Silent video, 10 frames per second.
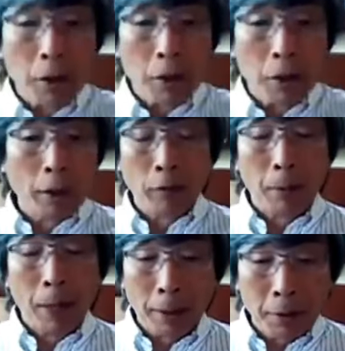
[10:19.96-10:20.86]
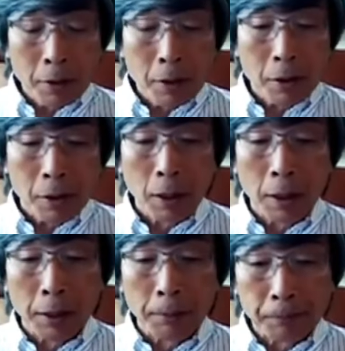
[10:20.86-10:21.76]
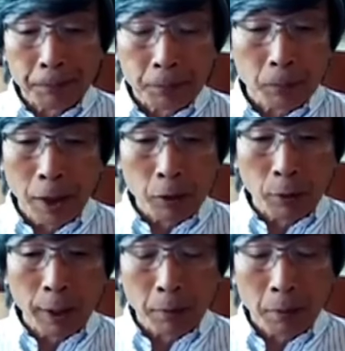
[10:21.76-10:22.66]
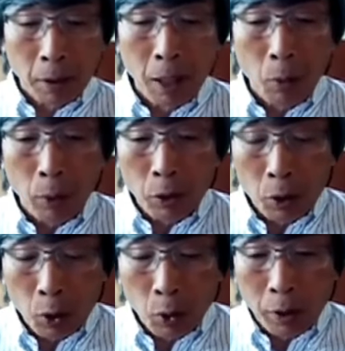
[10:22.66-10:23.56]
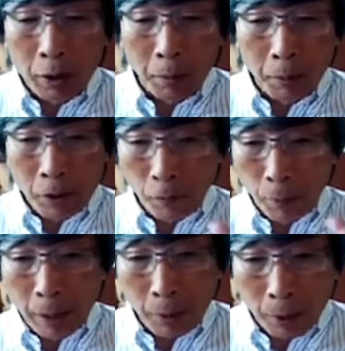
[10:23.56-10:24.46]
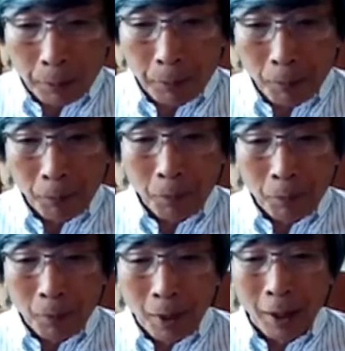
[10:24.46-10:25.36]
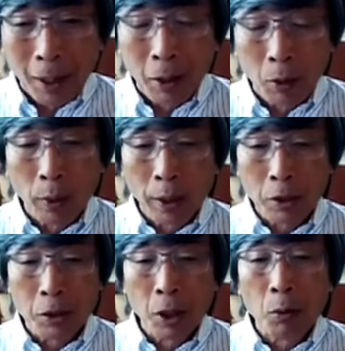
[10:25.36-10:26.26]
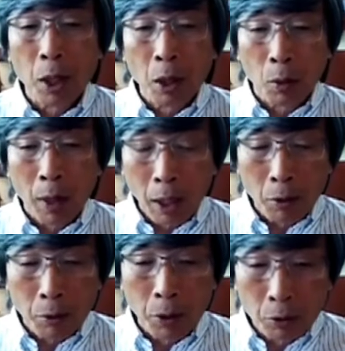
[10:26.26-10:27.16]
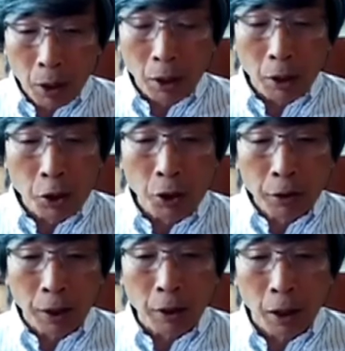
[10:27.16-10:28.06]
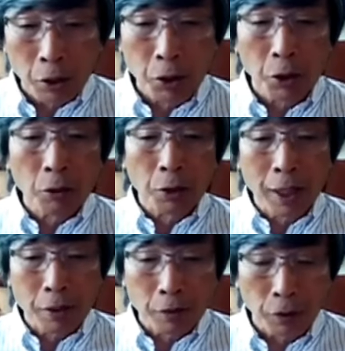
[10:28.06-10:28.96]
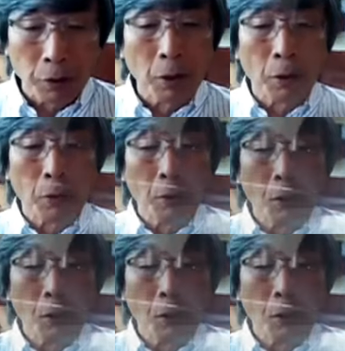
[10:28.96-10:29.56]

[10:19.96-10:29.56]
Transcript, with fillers: you waive the patents. Um, that's great. Now, what do you do with a piece of paper? Uh, when there's no know how, no knowledge, no technology, no transfer, no